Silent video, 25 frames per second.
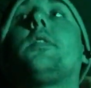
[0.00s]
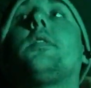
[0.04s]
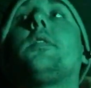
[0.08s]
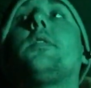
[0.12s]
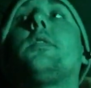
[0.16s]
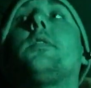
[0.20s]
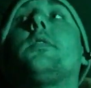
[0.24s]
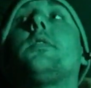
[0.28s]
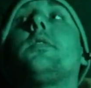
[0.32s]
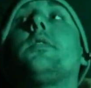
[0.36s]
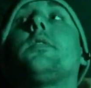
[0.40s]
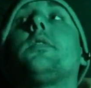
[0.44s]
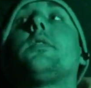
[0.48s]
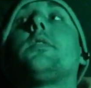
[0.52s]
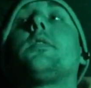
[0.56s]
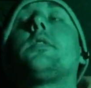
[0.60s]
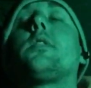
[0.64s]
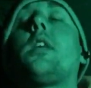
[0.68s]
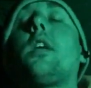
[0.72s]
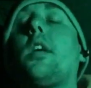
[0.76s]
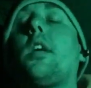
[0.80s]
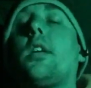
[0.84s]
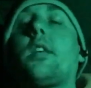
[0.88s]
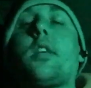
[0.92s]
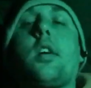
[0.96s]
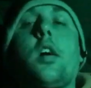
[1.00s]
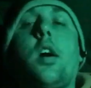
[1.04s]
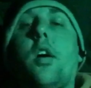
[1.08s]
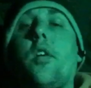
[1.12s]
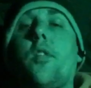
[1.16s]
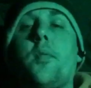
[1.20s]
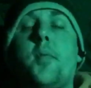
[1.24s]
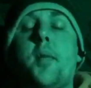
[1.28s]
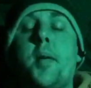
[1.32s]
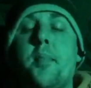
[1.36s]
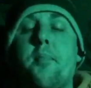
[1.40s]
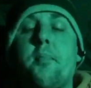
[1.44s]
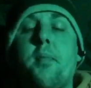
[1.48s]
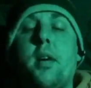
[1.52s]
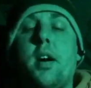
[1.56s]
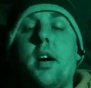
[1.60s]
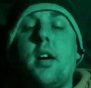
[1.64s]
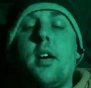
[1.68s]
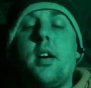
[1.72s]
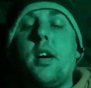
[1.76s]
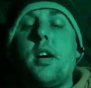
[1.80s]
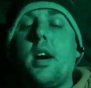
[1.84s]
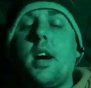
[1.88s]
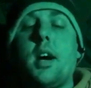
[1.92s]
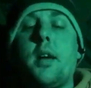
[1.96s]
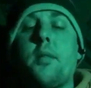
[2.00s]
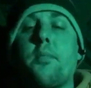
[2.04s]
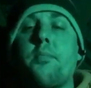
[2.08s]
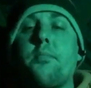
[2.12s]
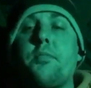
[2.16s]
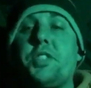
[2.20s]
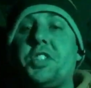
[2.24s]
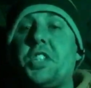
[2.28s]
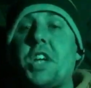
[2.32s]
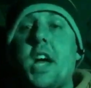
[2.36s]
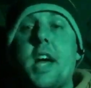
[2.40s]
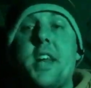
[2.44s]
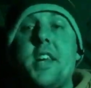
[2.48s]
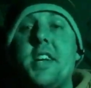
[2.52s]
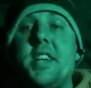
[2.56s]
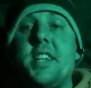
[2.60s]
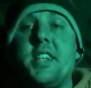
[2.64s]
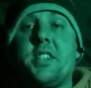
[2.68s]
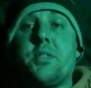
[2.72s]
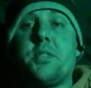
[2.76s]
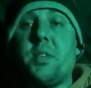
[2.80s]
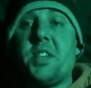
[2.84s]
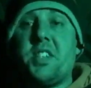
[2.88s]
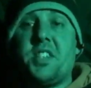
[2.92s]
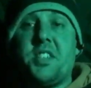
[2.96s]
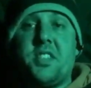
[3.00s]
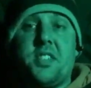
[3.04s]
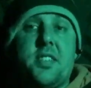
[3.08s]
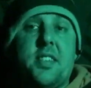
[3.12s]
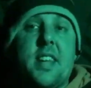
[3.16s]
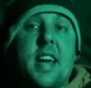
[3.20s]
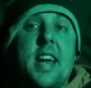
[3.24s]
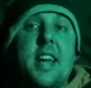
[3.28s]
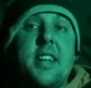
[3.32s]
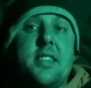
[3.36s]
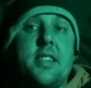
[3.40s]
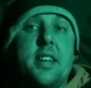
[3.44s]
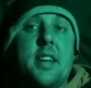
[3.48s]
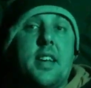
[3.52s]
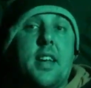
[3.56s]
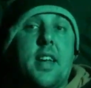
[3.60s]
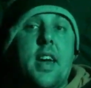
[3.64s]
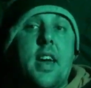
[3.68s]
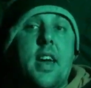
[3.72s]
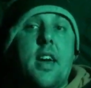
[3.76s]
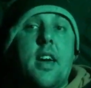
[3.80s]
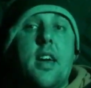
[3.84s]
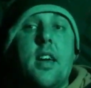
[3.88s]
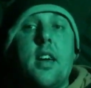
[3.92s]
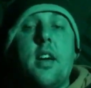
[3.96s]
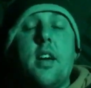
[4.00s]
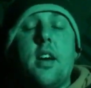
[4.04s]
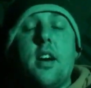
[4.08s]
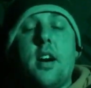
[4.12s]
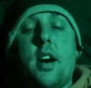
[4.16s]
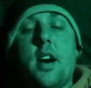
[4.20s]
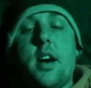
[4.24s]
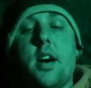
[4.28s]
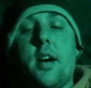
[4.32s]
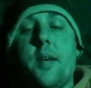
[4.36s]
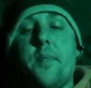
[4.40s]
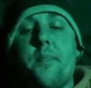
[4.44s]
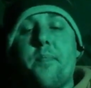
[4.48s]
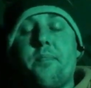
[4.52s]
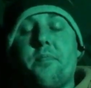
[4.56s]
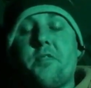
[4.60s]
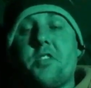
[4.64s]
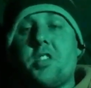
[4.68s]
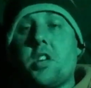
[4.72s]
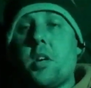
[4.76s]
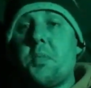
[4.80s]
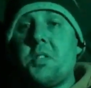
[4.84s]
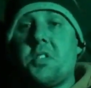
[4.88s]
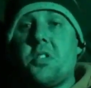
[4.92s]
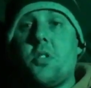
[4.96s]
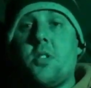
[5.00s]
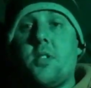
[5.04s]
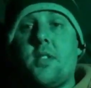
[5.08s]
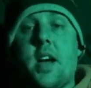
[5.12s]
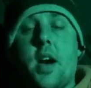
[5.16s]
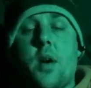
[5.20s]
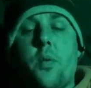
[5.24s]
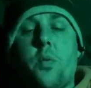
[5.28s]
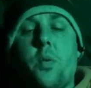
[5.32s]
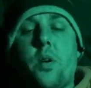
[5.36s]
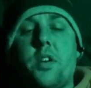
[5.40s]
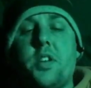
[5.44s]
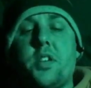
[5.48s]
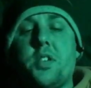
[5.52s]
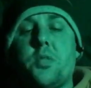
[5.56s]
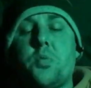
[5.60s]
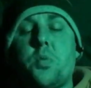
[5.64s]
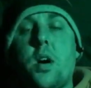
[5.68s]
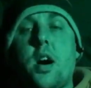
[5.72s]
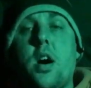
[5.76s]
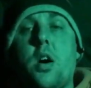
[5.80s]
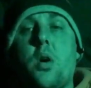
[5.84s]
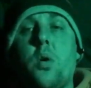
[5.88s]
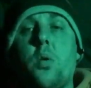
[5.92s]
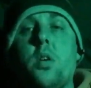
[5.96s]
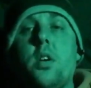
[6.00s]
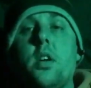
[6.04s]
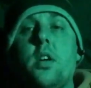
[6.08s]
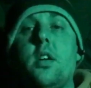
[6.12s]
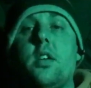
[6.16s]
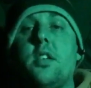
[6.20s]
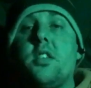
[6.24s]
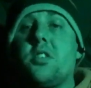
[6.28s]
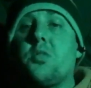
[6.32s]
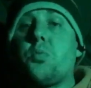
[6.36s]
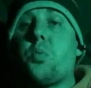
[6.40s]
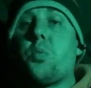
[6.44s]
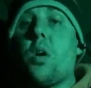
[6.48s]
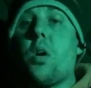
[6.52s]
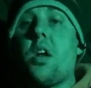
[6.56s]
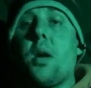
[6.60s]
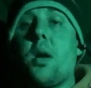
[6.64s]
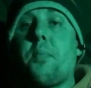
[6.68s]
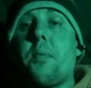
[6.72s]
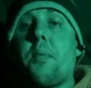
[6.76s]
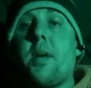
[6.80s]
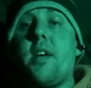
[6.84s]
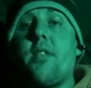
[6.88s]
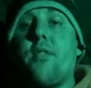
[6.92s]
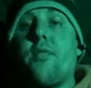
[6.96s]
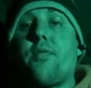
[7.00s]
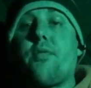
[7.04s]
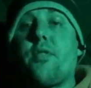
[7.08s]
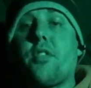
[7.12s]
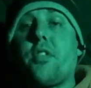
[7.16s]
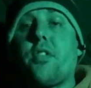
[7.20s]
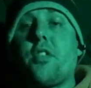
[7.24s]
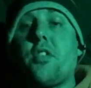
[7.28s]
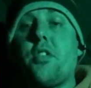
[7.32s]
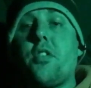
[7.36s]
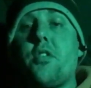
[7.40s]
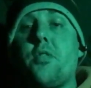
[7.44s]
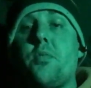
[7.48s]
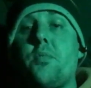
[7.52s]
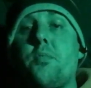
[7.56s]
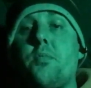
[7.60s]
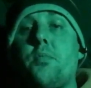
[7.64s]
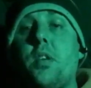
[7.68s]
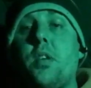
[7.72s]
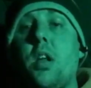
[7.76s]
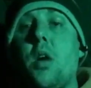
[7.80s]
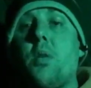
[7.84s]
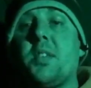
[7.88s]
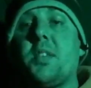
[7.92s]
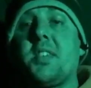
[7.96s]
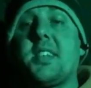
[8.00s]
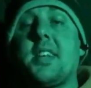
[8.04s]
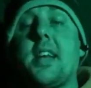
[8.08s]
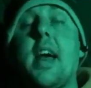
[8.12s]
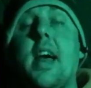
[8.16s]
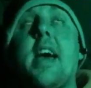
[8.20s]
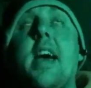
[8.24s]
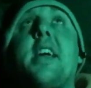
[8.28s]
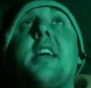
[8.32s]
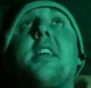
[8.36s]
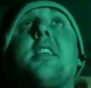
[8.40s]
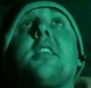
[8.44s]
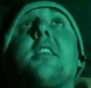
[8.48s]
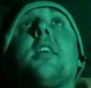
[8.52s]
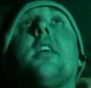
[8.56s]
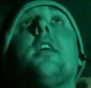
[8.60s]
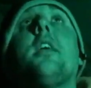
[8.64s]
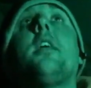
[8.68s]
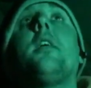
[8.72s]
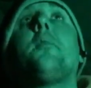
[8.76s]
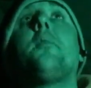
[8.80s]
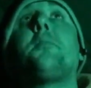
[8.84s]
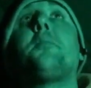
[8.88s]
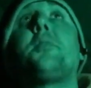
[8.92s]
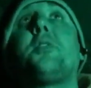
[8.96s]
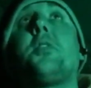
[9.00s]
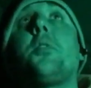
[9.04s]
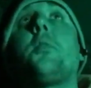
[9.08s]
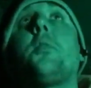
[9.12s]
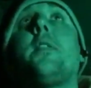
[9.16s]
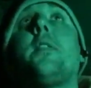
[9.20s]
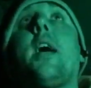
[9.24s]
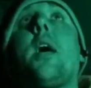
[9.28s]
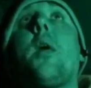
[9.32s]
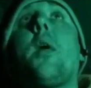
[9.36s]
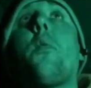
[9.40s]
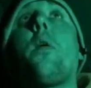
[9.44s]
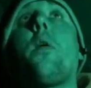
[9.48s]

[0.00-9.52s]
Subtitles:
I can't remember. Jennet's, which is a day ticket. So I'll be doing that one as well. There's one up at Ilfracombe, Lower Slade. Be doing that one.